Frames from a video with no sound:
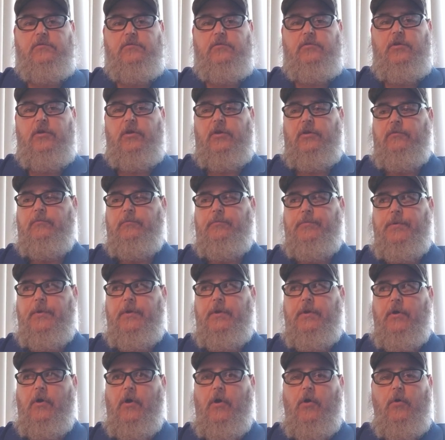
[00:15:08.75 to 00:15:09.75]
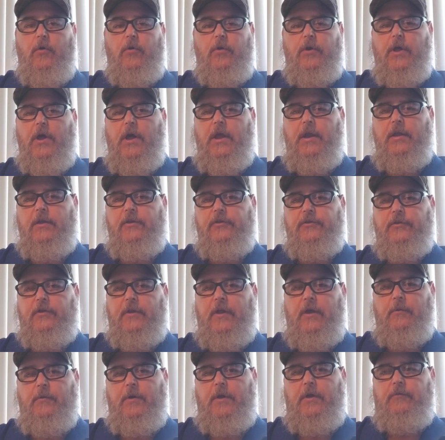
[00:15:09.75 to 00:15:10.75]
You can put a hold on it, so
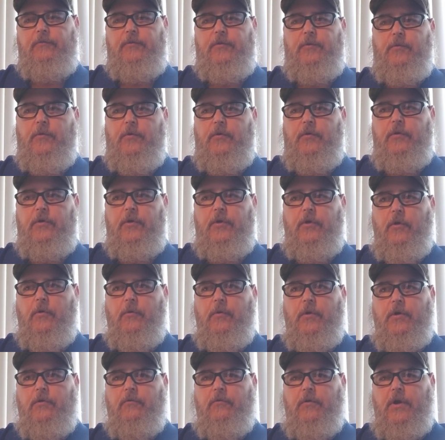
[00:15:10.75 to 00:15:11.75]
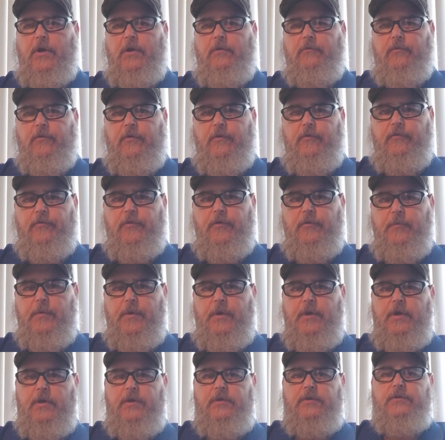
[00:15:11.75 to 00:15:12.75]
that way if you don't want to run it for a few
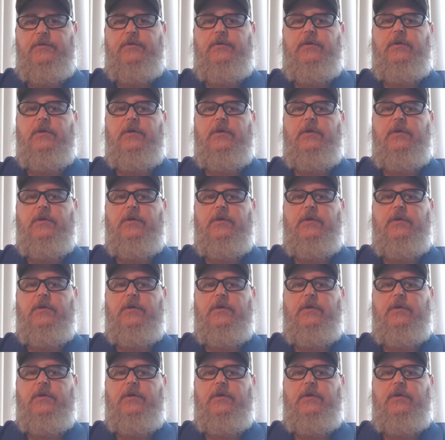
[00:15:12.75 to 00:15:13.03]
months,